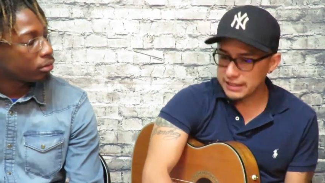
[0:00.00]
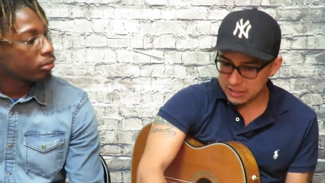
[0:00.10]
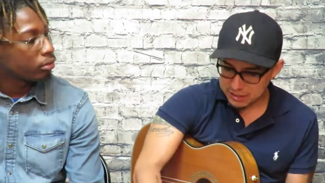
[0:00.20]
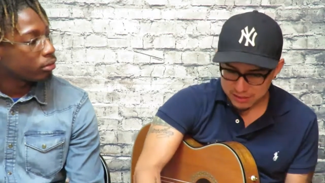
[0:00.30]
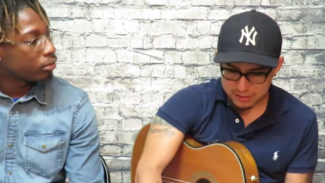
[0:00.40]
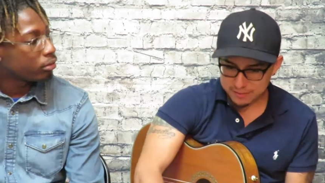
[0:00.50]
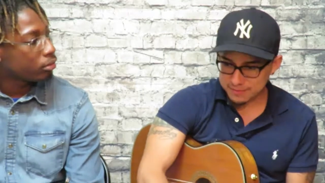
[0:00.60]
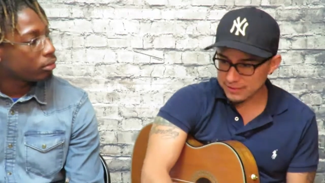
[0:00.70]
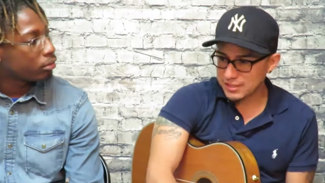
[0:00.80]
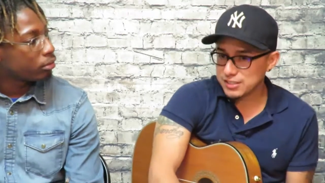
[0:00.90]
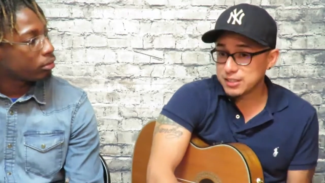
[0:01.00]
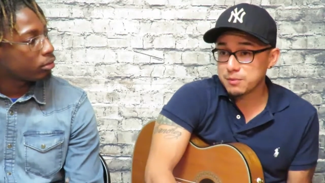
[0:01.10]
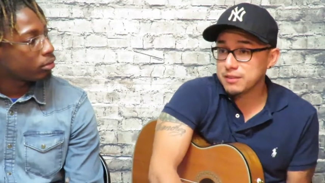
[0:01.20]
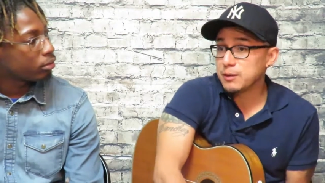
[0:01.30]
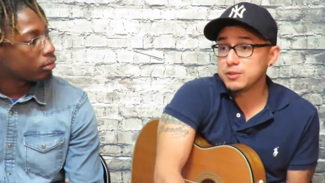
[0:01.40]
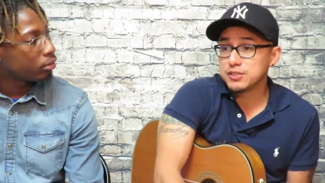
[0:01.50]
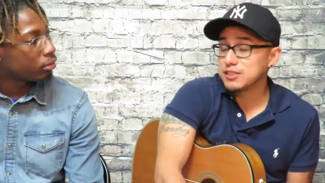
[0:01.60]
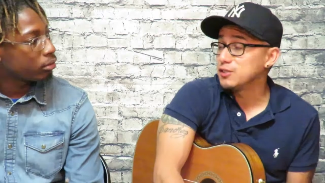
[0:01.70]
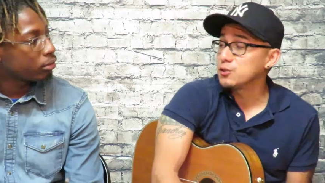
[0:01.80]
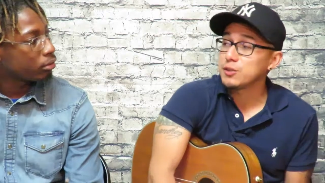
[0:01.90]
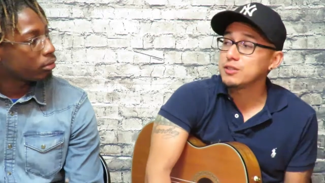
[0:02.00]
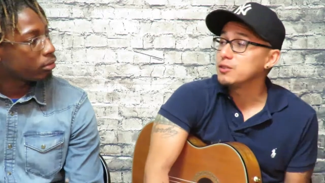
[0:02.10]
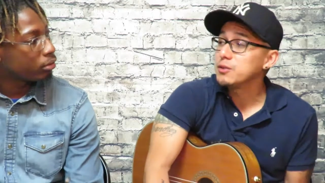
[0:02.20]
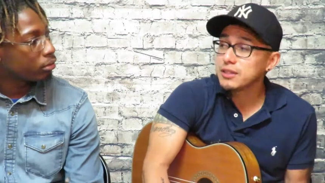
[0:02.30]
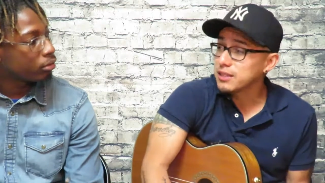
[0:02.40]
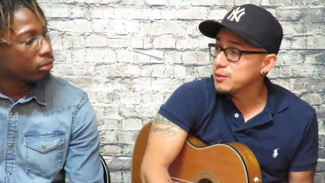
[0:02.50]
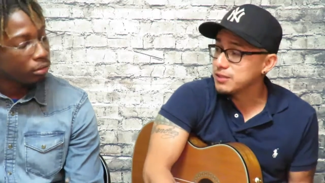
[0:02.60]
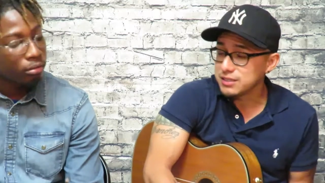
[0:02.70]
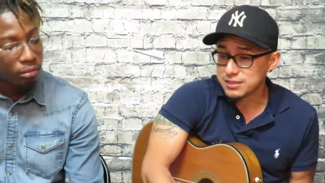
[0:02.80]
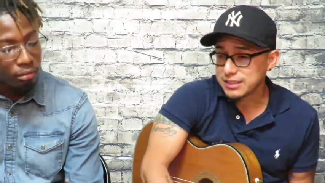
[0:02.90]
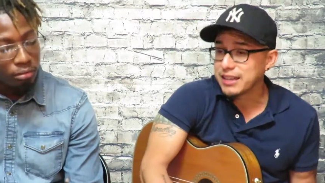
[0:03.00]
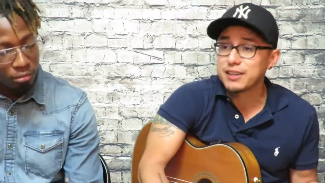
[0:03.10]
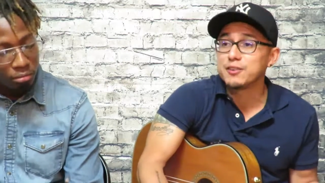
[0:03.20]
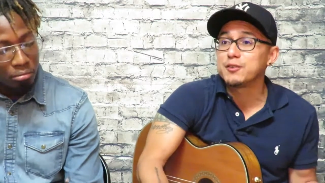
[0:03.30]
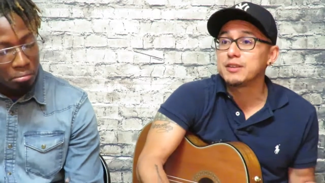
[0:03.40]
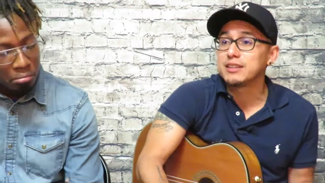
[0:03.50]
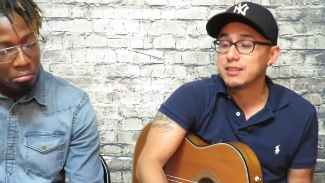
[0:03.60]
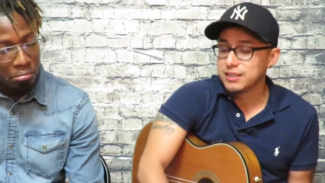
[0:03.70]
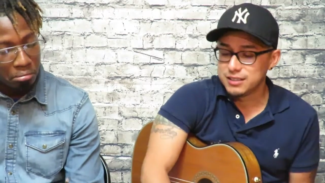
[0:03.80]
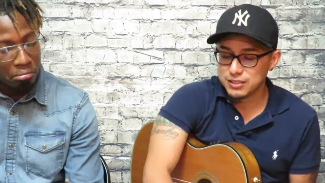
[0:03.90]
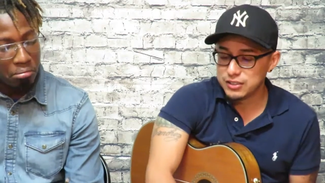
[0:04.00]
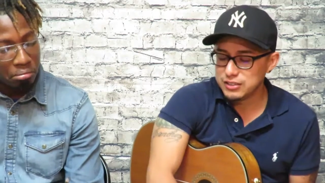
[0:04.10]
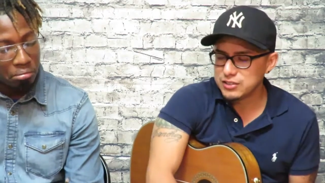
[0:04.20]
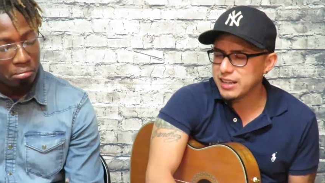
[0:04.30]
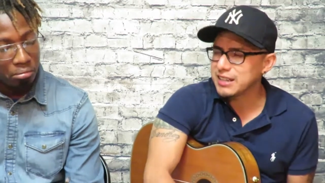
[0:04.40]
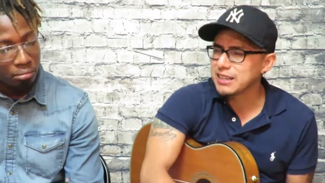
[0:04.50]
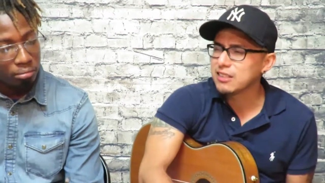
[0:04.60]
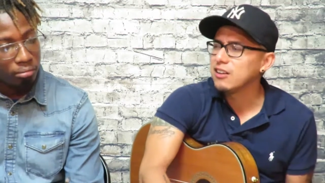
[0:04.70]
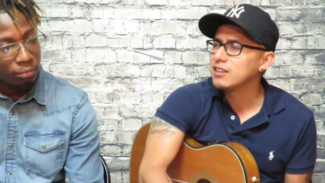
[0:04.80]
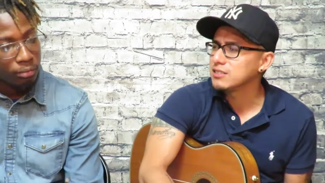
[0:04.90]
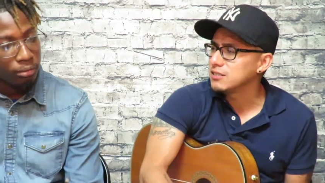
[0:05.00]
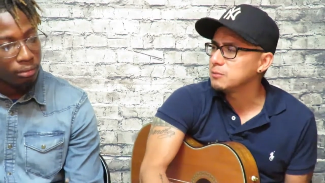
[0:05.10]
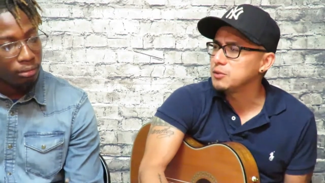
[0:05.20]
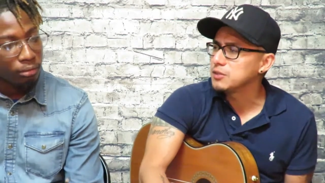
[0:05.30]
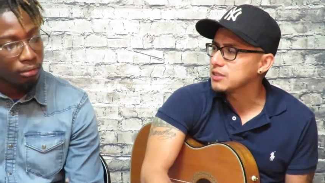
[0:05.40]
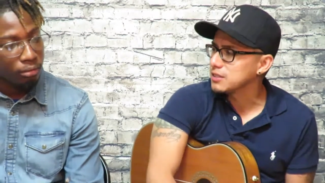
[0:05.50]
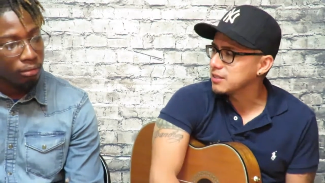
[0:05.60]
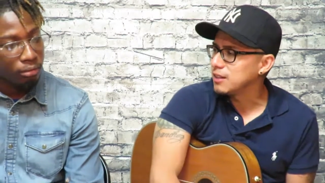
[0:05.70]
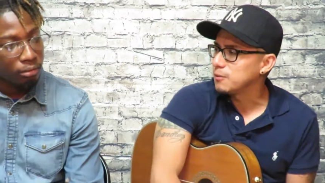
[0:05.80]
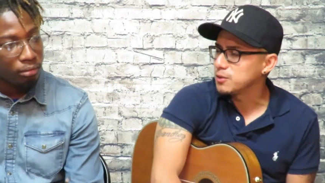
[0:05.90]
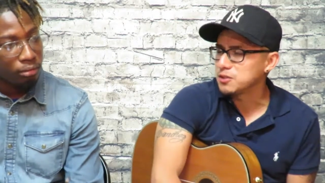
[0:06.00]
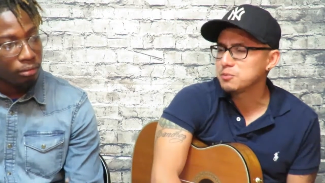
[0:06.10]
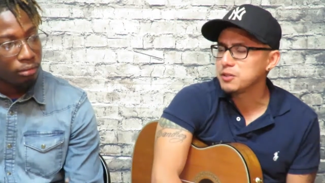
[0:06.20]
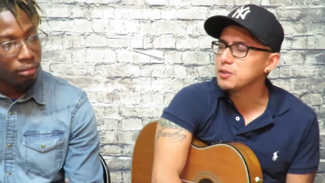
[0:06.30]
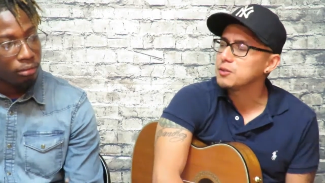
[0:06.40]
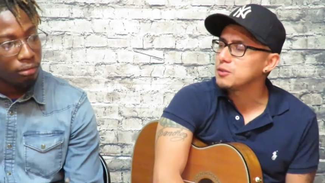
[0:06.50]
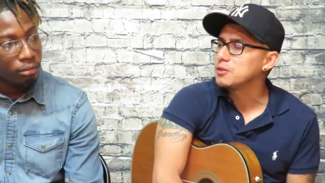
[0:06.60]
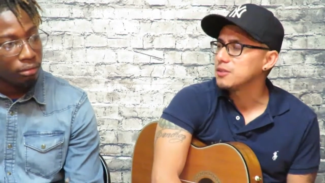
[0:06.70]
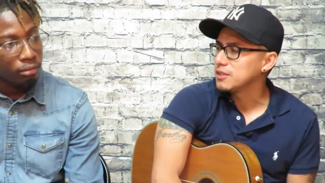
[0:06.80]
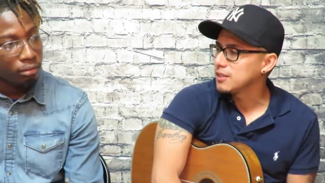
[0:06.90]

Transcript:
Speaker 1: It's just it's just something that we just enjoy doing. we just kind of do it. And you kind of get lost in the music, um, which is pretty cool.